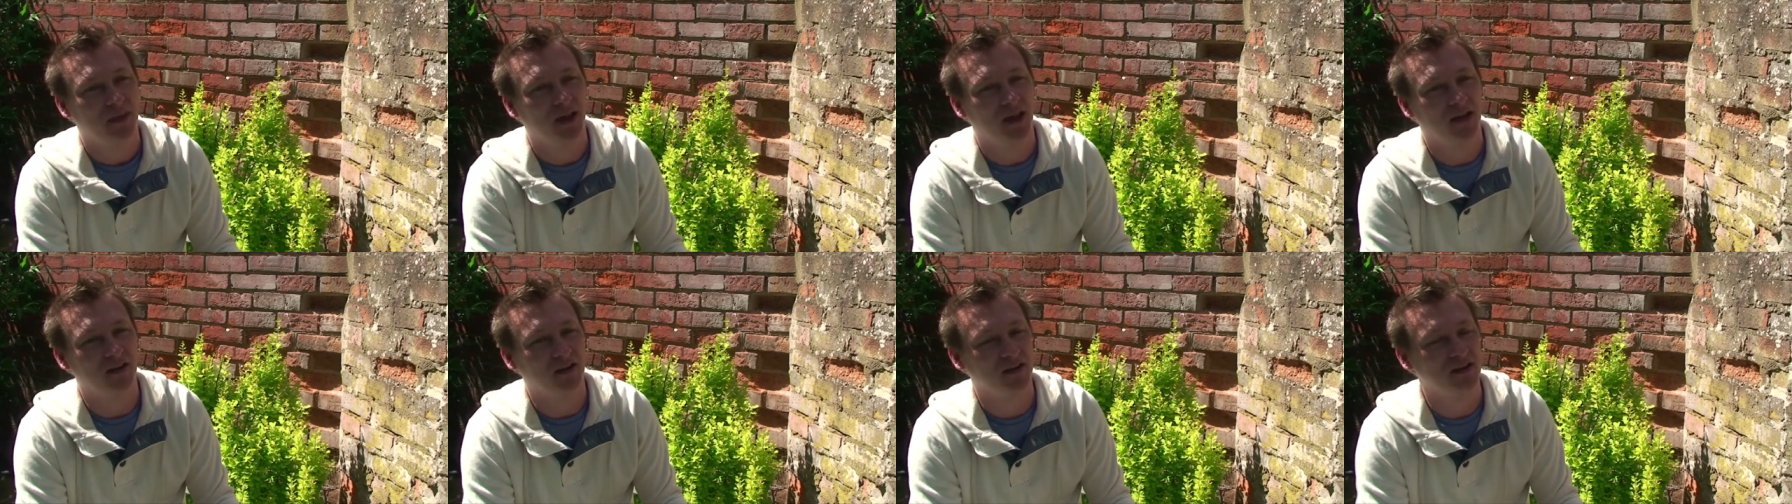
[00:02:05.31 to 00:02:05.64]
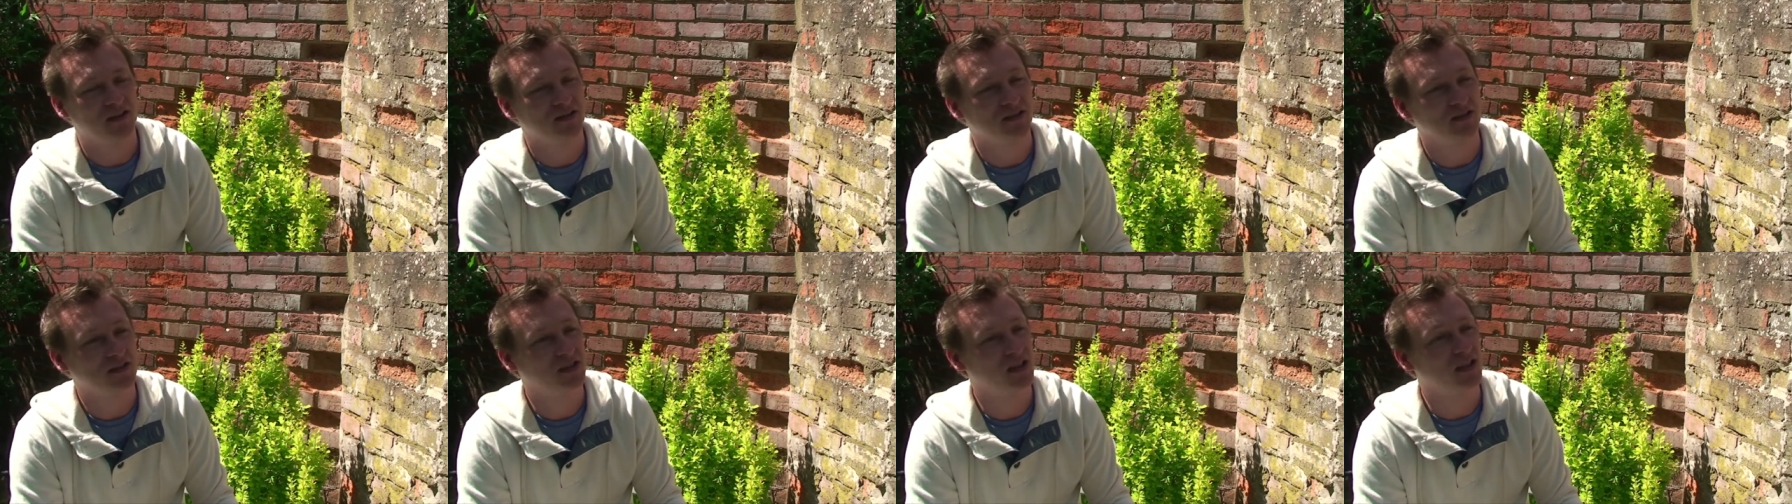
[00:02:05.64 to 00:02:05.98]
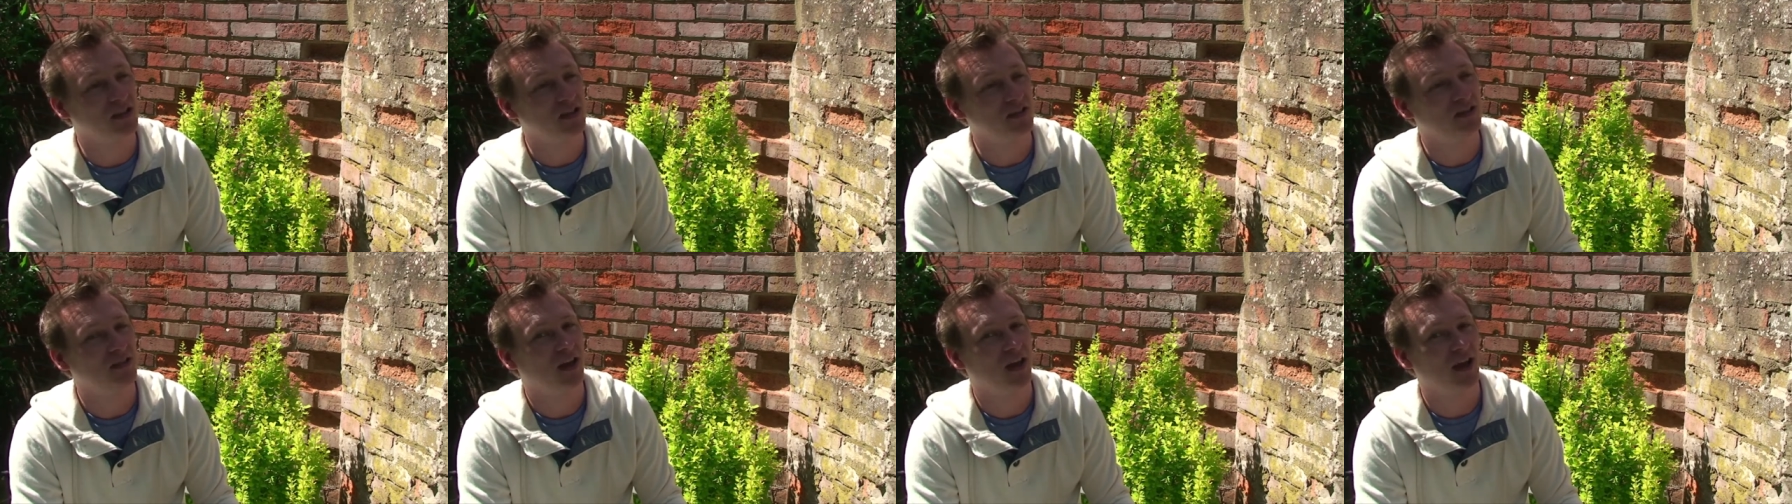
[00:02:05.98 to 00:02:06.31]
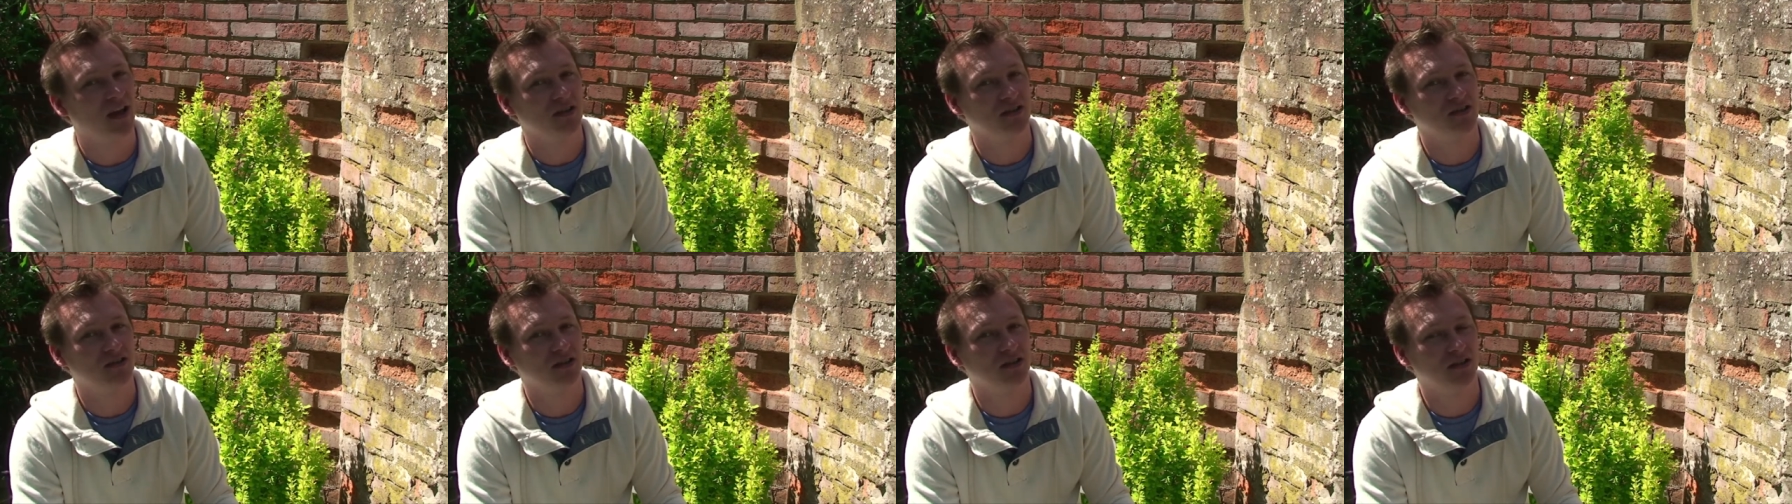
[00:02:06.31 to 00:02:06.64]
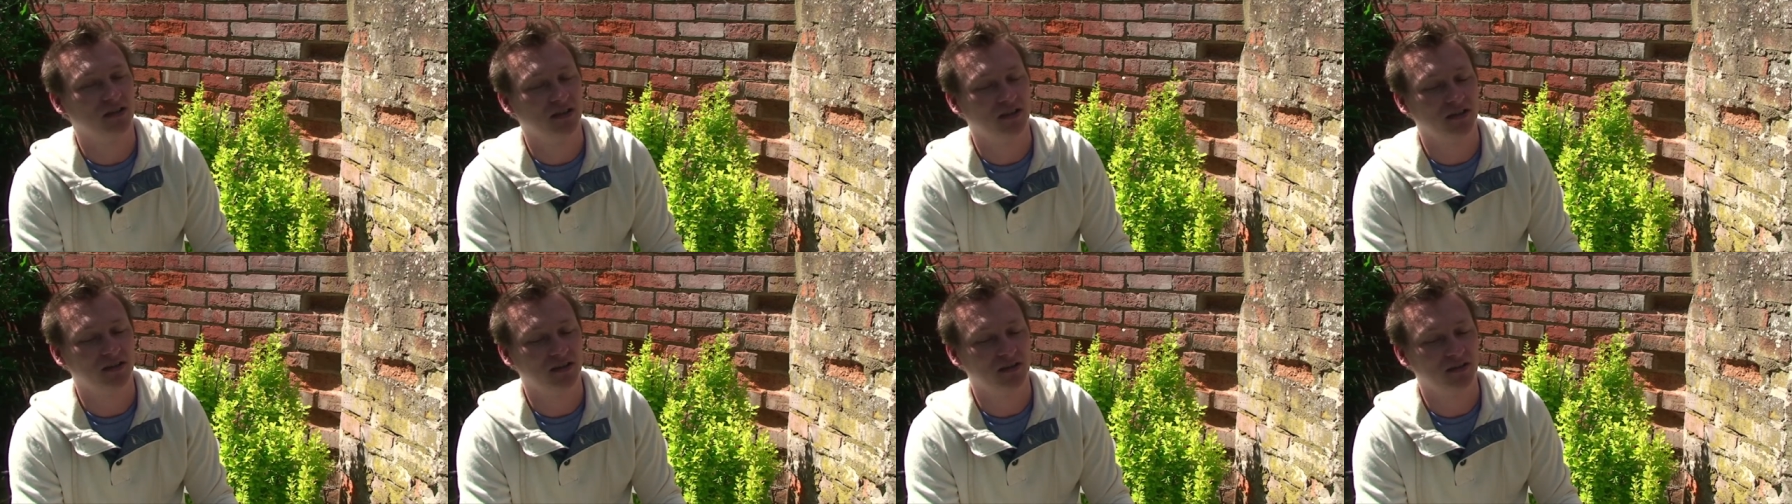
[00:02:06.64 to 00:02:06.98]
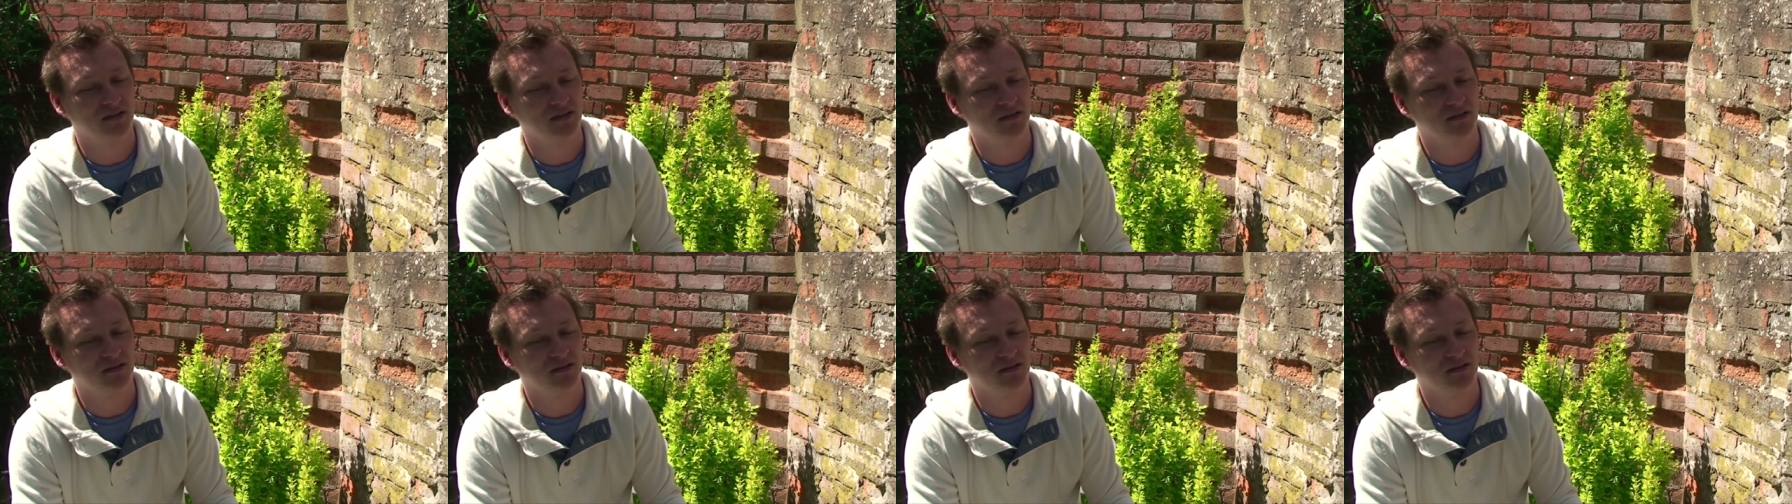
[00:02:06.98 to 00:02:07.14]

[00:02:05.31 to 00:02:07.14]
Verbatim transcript: and I can see that actually,